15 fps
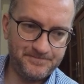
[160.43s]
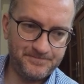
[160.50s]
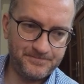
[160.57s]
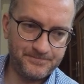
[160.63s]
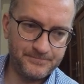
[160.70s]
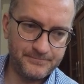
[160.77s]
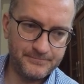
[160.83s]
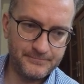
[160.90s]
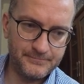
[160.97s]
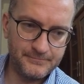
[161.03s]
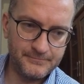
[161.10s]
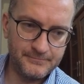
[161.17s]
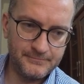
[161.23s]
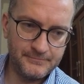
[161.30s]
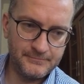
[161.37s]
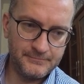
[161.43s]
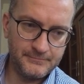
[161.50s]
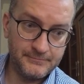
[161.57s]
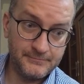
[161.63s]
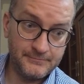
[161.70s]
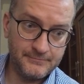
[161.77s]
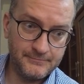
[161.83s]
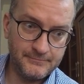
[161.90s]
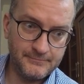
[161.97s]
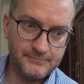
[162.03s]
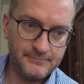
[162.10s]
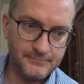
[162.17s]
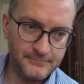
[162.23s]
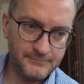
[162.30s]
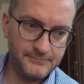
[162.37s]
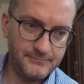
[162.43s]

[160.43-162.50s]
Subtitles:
No one is speaking in this clip.